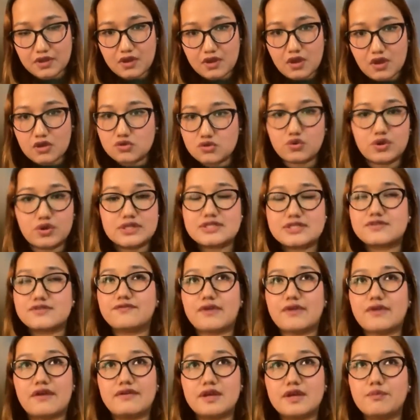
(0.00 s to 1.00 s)
so it's
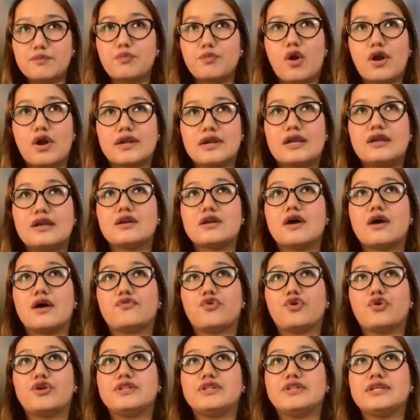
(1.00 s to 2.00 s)
very important
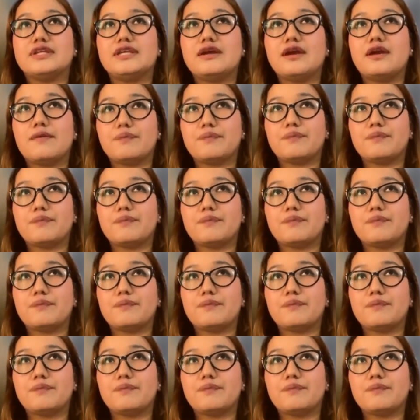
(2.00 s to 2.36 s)
for the